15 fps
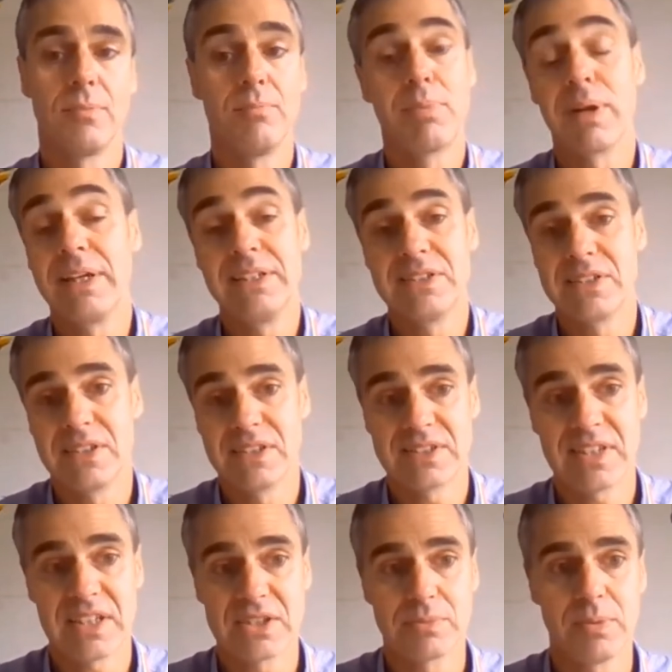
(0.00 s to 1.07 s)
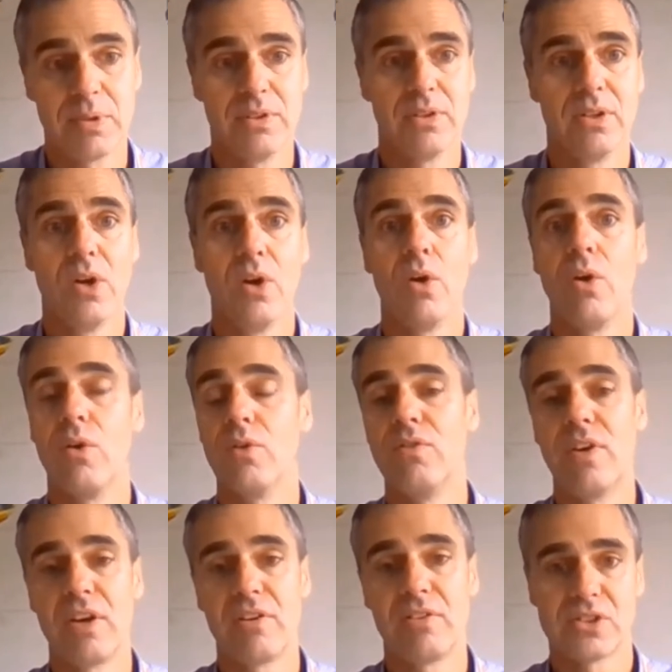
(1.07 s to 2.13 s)
completes an assessment on
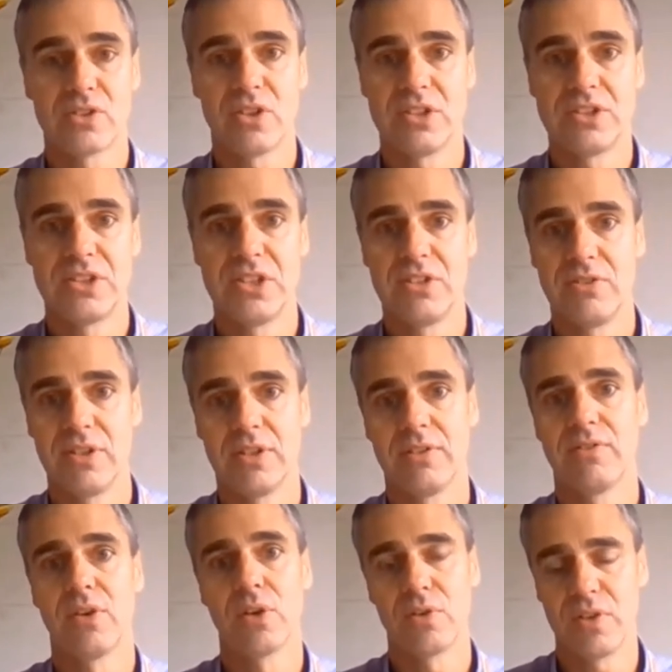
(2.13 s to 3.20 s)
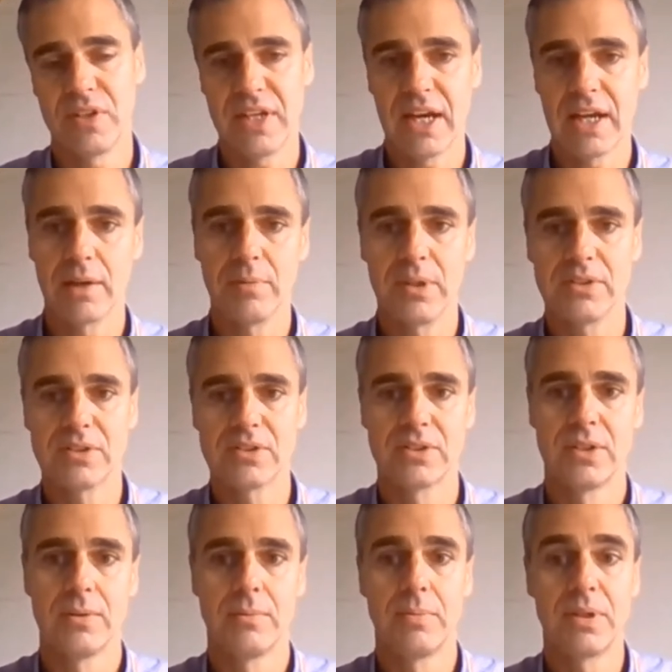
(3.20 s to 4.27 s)
various criteria following the elements,
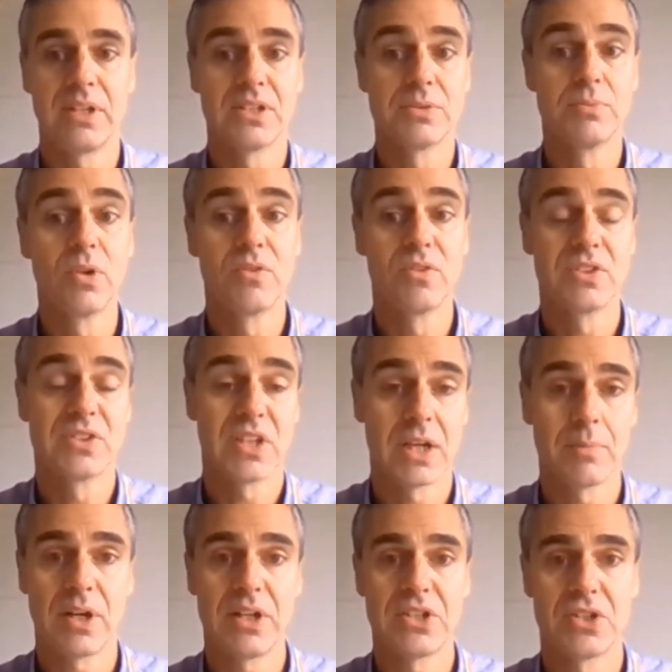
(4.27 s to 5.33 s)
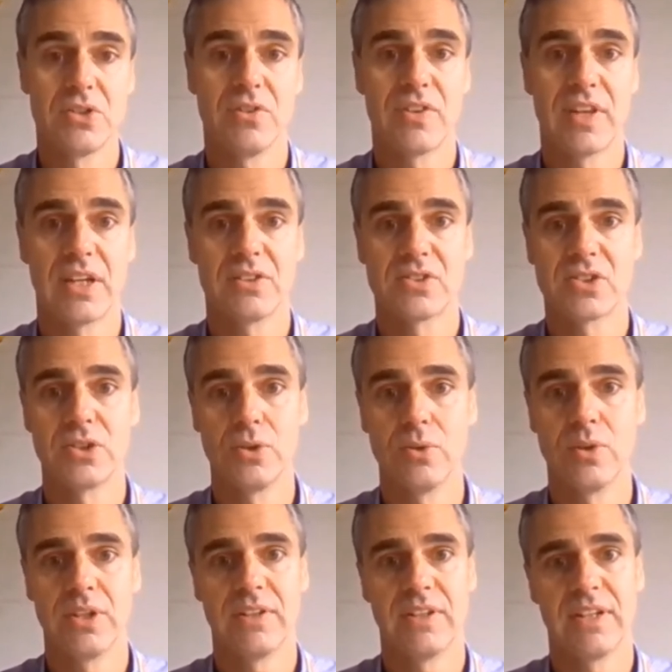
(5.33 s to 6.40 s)
but it's more of a celebration of that
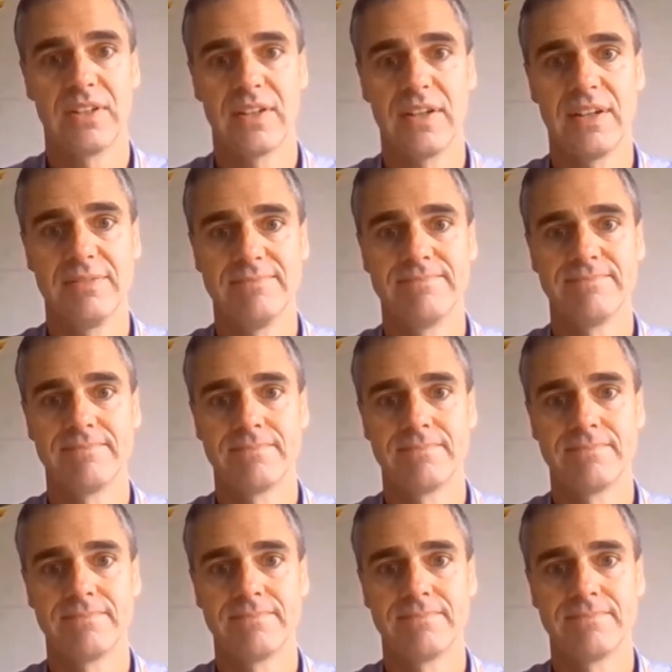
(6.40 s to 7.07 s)
school in that day.